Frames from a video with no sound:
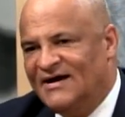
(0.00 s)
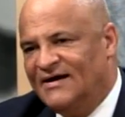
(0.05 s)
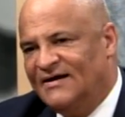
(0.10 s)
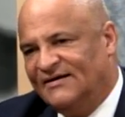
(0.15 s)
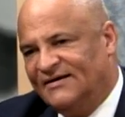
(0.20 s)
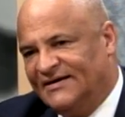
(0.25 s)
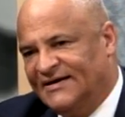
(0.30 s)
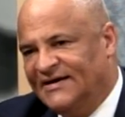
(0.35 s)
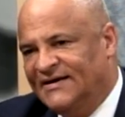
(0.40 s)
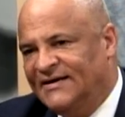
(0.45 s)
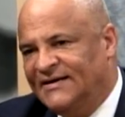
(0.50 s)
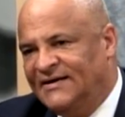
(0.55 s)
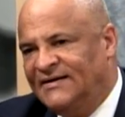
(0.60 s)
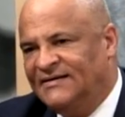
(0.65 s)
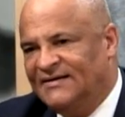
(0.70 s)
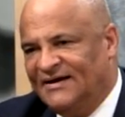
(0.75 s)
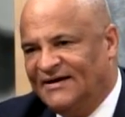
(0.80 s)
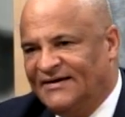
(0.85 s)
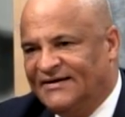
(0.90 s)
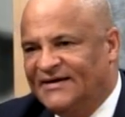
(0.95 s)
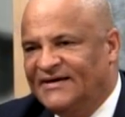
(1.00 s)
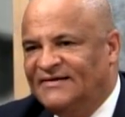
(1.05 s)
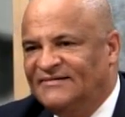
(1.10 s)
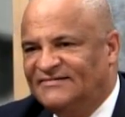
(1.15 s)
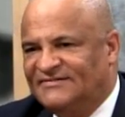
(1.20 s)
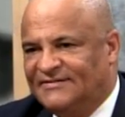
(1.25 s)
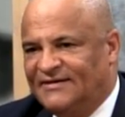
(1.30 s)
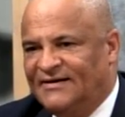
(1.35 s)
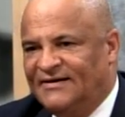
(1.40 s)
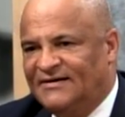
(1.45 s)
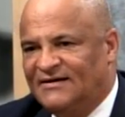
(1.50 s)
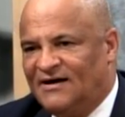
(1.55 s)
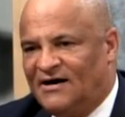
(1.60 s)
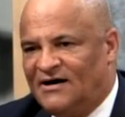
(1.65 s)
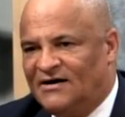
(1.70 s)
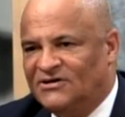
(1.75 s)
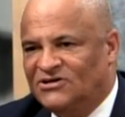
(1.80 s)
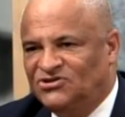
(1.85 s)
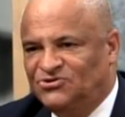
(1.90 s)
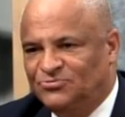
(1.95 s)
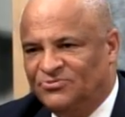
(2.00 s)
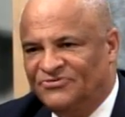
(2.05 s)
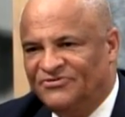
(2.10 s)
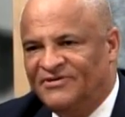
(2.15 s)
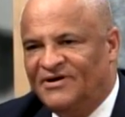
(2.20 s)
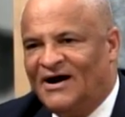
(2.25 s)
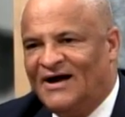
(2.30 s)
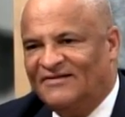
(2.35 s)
Keene and Keene State College will not